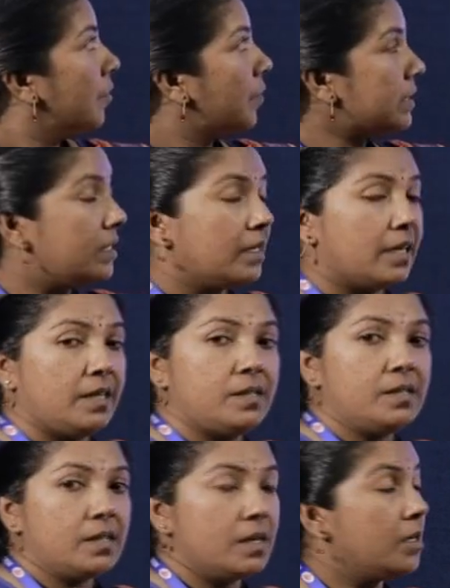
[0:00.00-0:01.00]
First
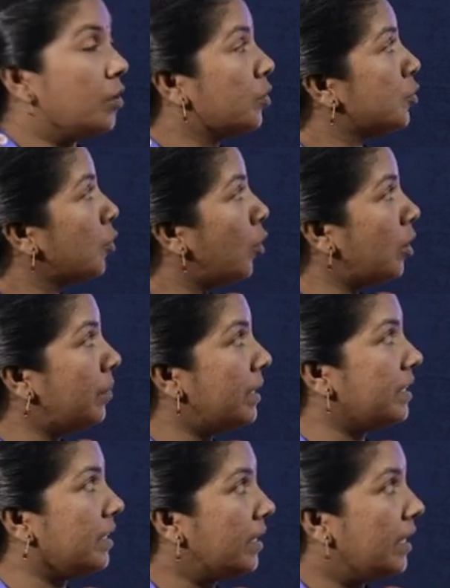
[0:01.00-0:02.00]
case,
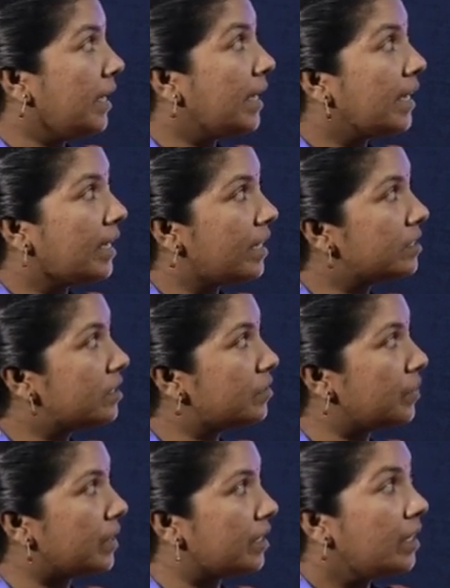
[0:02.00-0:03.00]
solubility
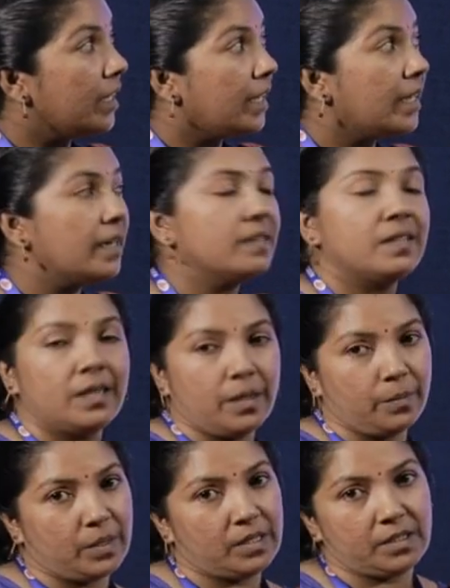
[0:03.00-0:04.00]
increases with the increase in
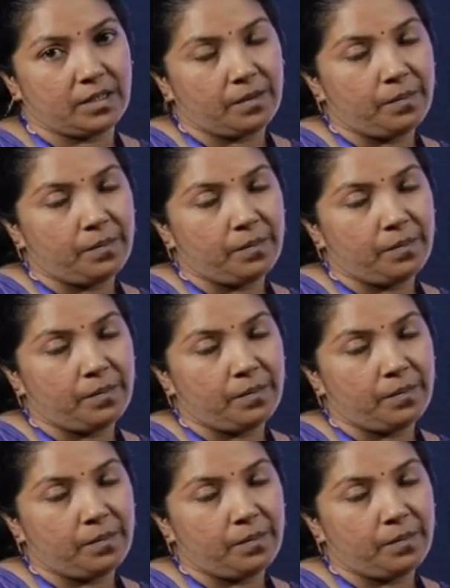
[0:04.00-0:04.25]
temperature.